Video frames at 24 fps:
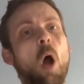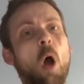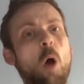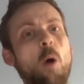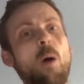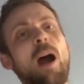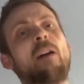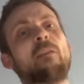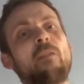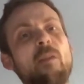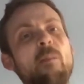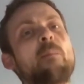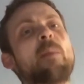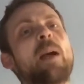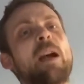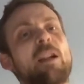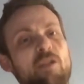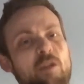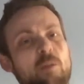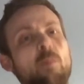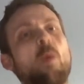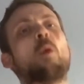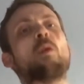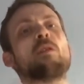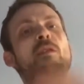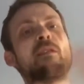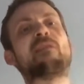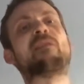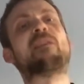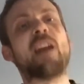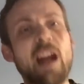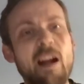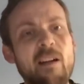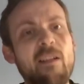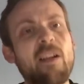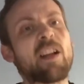who have a much more
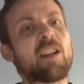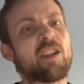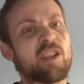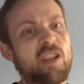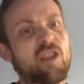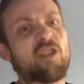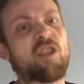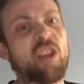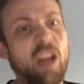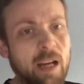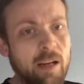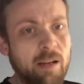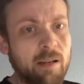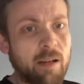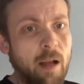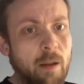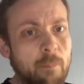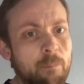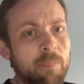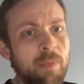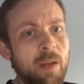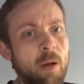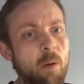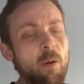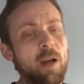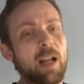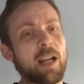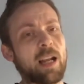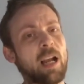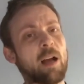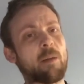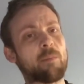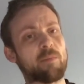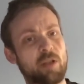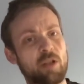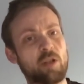nefarious agenda when it
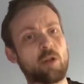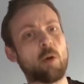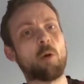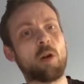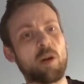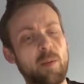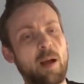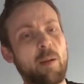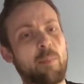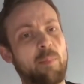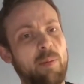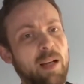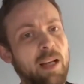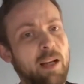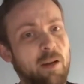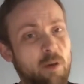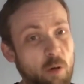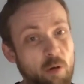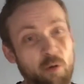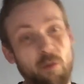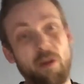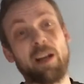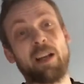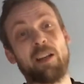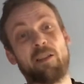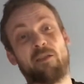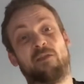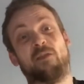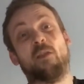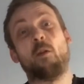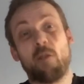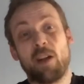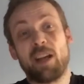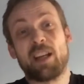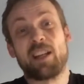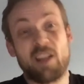comes to talking about political correctness.
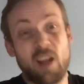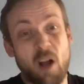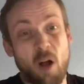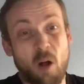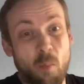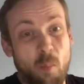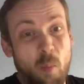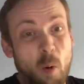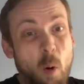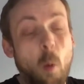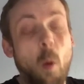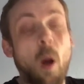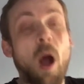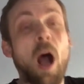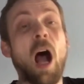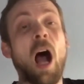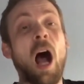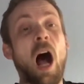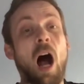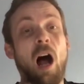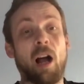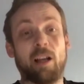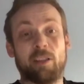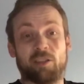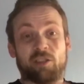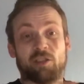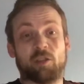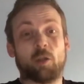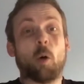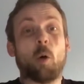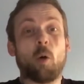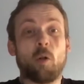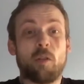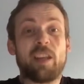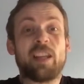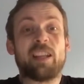For example, I
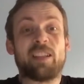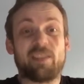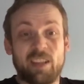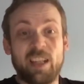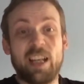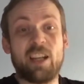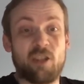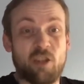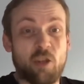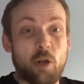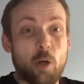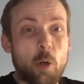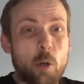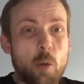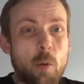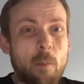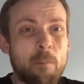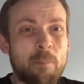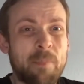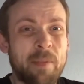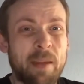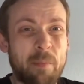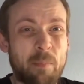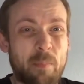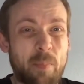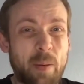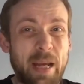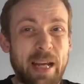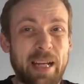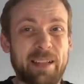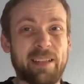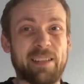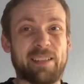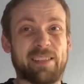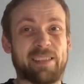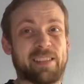saw this issue
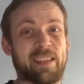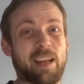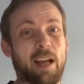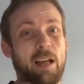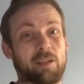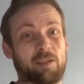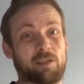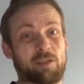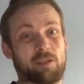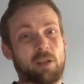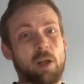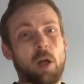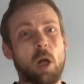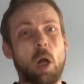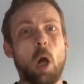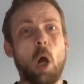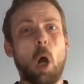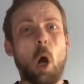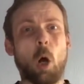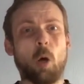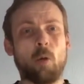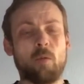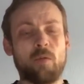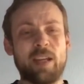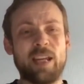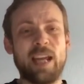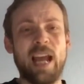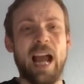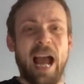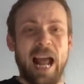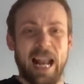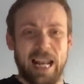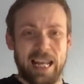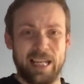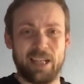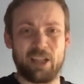being discussed on the
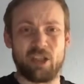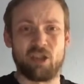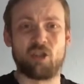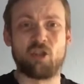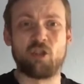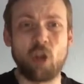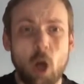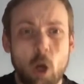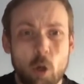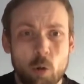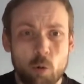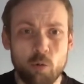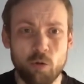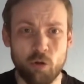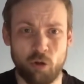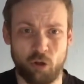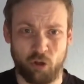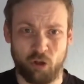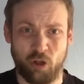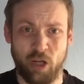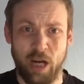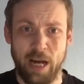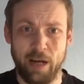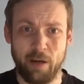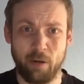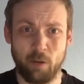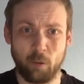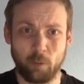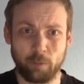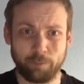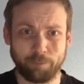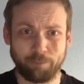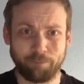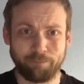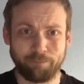Alex Jones channel.